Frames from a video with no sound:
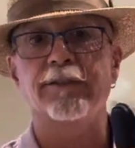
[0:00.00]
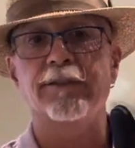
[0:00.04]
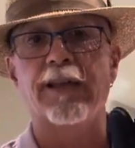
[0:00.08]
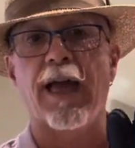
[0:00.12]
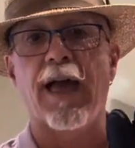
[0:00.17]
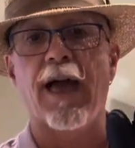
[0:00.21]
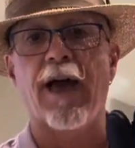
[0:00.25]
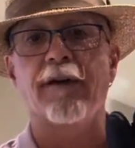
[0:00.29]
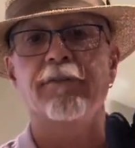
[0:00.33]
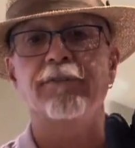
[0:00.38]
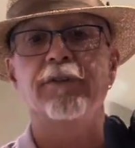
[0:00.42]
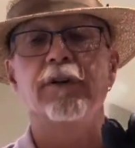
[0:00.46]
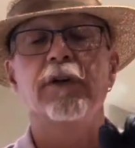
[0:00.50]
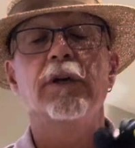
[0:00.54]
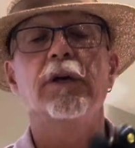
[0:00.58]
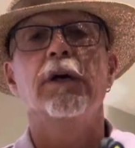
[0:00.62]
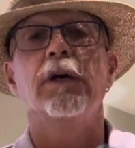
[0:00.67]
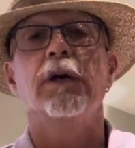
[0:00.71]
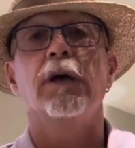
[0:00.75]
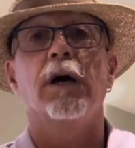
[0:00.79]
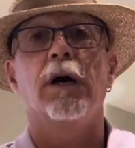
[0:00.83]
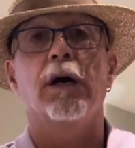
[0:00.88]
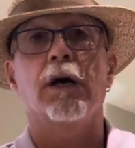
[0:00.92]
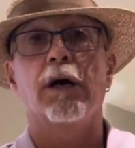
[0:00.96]
to have.
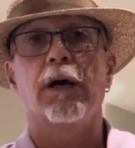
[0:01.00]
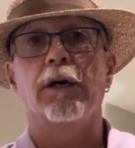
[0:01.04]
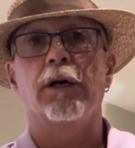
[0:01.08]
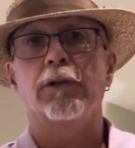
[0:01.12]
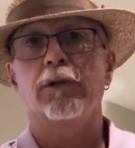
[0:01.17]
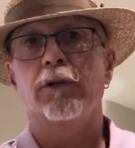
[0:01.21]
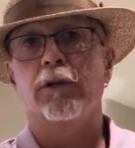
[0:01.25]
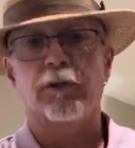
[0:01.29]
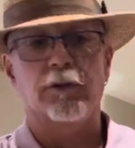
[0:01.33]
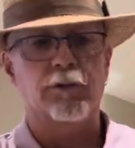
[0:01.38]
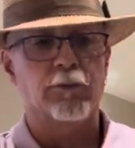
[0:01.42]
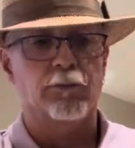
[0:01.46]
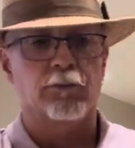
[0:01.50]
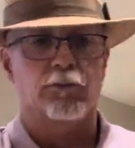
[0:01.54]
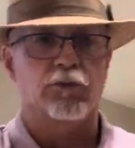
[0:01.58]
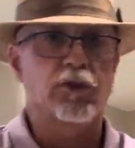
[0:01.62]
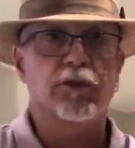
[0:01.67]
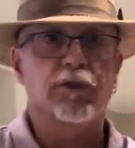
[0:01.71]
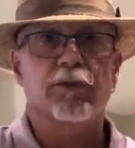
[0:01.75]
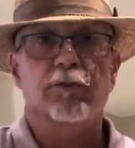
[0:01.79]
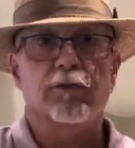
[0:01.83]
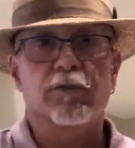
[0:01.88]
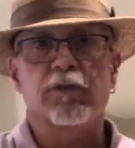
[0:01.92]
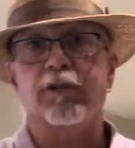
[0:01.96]
You can
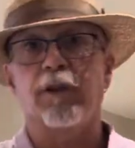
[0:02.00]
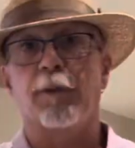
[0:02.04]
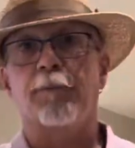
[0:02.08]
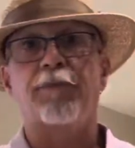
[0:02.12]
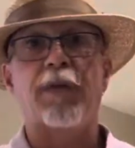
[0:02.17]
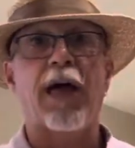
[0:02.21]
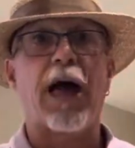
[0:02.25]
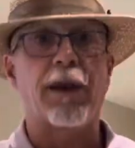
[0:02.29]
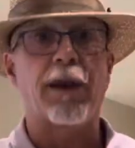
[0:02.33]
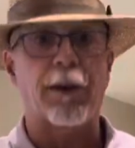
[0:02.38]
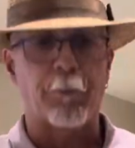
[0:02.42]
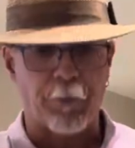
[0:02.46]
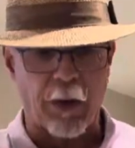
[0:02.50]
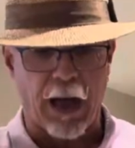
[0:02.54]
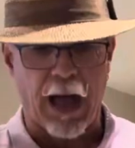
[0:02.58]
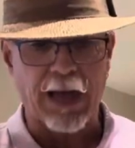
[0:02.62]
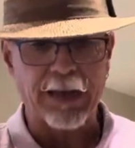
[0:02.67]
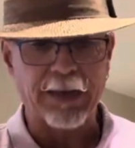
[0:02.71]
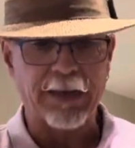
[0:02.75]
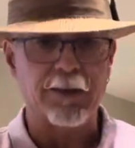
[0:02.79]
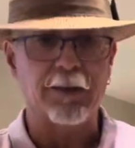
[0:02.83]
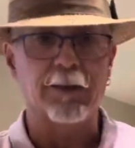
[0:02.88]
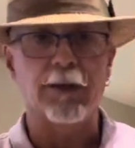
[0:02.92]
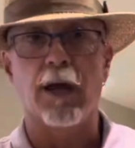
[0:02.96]
just slip that in a
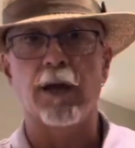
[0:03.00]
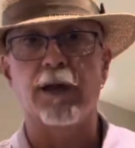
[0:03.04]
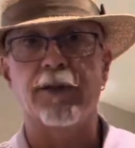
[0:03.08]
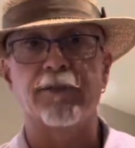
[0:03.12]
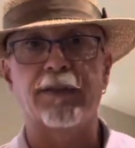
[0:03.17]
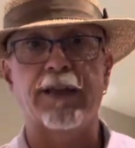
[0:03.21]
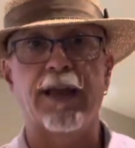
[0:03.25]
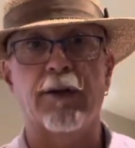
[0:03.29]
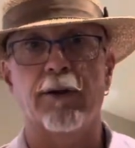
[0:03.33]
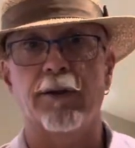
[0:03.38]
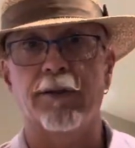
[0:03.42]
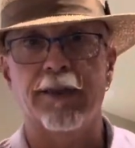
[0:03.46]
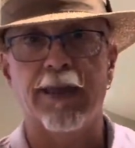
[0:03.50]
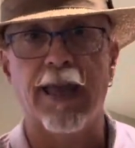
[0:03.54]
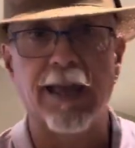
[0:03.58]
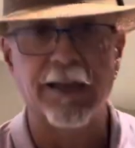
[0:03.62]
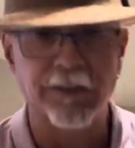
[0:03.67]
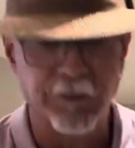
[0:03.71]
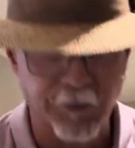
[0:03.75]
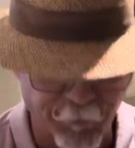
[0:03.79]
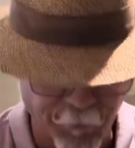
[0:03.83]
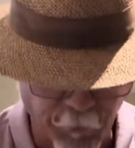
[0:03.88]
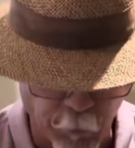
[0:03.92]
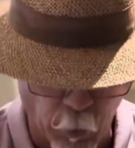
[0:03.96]
pocket and not even carry the
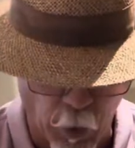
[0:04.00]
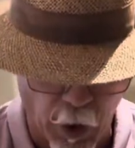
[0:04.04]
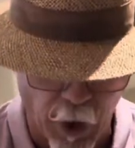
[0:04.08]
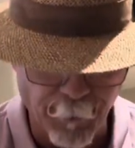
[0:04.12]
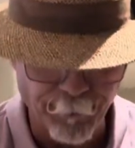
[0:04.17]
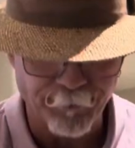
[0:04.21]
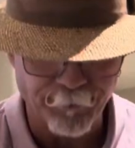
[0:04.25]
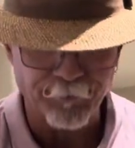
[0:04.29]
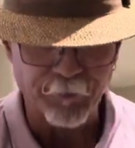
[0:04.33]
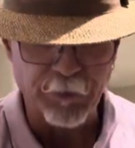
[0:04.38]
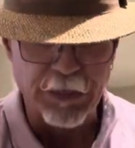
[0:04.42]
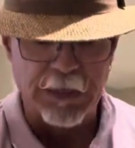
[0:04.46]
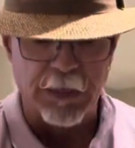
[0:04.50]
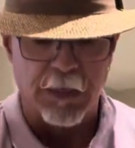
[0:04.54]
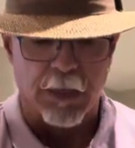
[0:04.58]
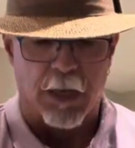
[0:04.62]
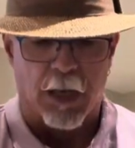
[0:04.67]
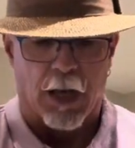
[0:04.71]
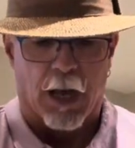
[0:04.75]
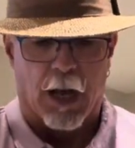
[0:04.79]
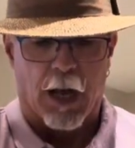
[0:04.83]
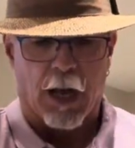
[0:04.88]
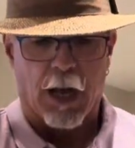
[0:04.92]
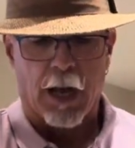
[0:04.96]
case if you want.
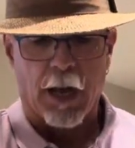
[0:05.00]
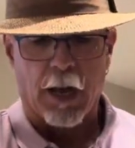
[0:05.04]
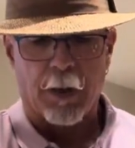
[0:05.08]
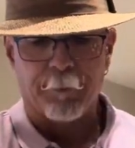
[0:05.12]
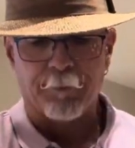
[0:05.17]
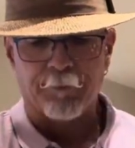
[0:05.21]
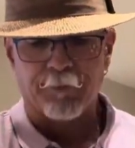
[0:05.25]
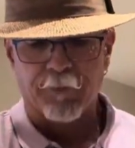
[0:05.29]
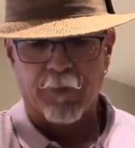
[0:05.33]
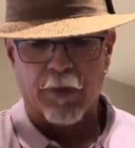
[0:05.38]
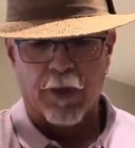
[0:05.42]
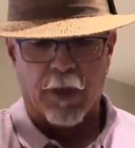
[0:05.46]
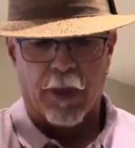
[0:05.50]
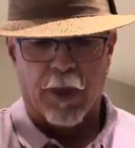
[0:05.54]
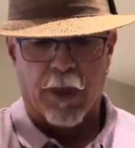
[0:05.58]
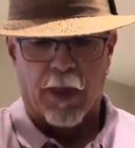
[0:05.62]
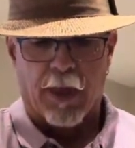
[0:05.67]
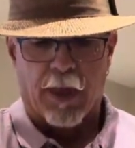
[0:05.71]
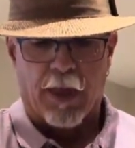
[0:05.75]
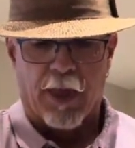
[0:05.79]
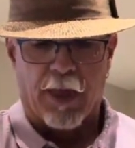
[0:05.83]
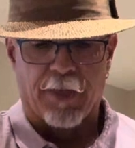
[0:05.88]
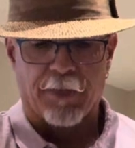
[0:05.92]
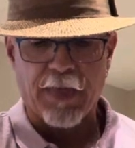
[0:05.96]
And
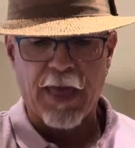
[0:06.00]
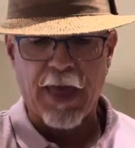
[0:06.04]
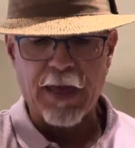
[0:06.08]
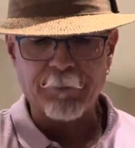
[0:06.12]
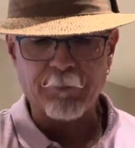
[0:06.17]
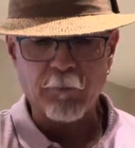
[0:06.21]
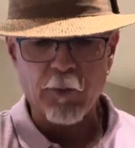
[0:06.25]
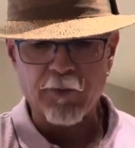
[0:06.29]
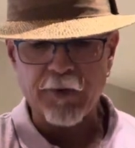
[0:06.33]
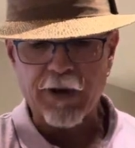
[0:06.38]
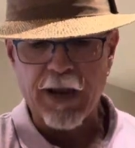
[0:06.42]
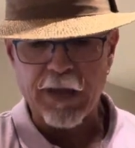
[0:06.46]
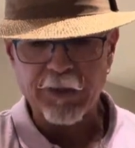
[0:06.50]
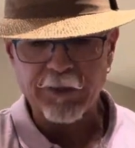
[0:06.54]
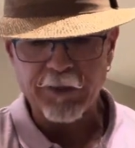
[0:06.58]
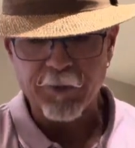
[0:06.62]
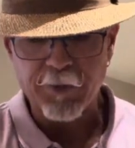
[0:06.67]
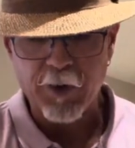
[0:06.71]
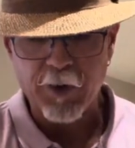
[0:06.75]
then moving on to the